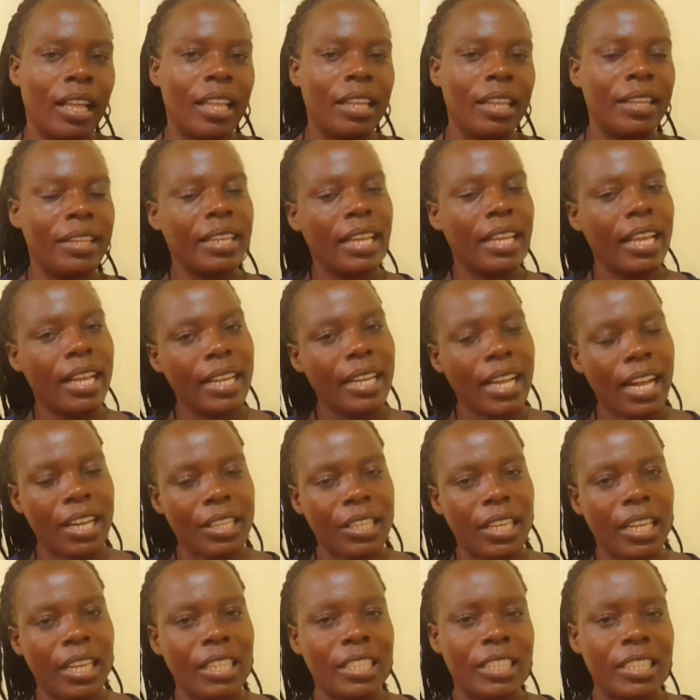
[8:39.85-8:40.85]
Then
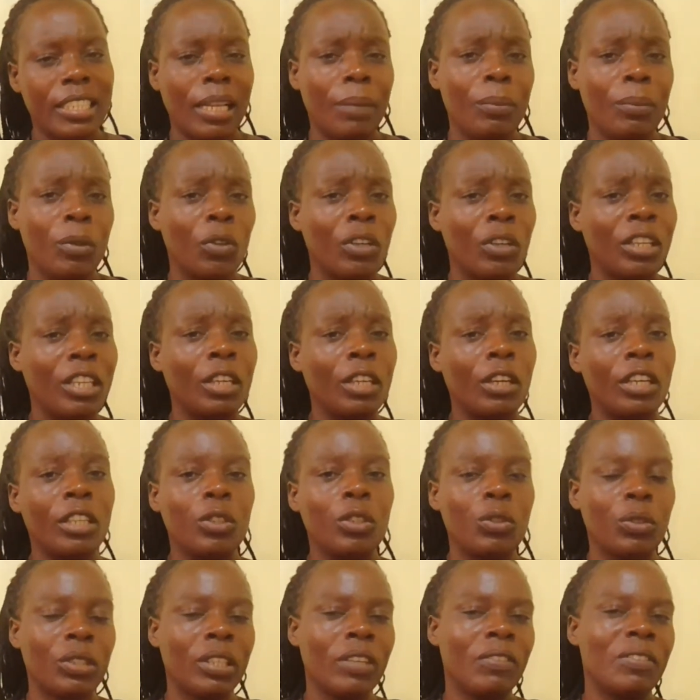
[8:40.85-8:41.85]
at lunchtime you're
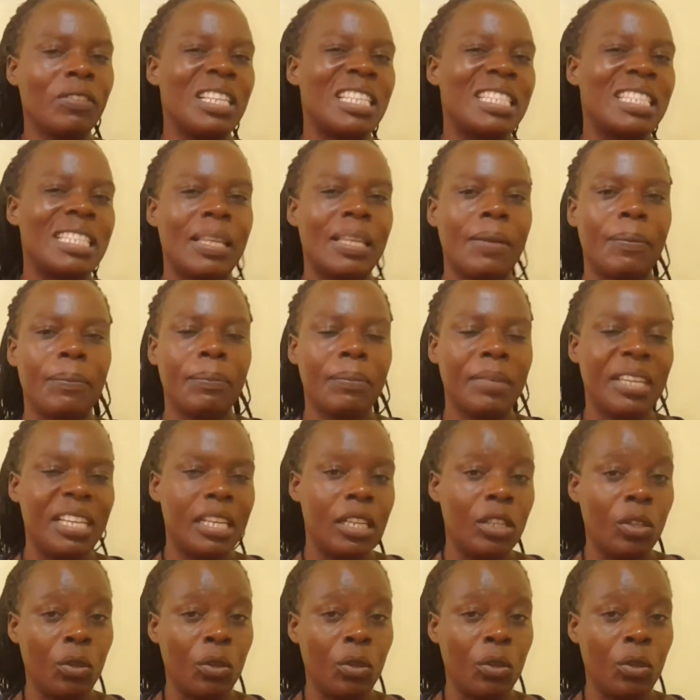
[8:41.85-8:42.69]
going to give the same meal.